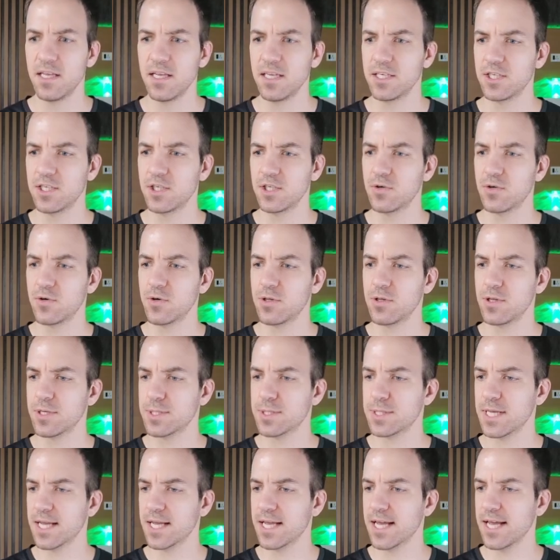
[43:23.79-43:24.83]
Sure
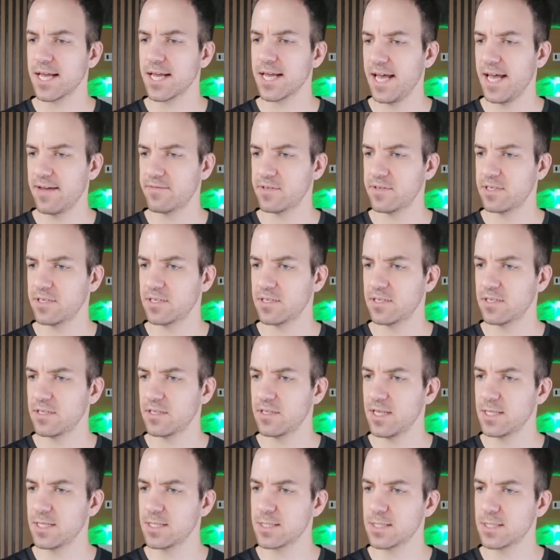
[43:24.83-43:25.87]
looks like I haven't.
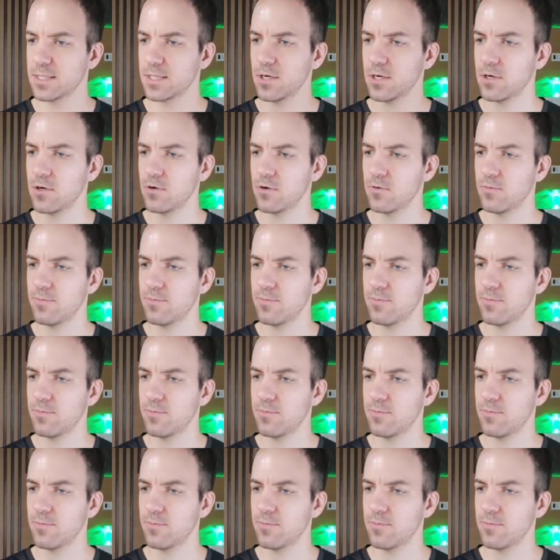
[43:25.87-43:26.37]
Let's go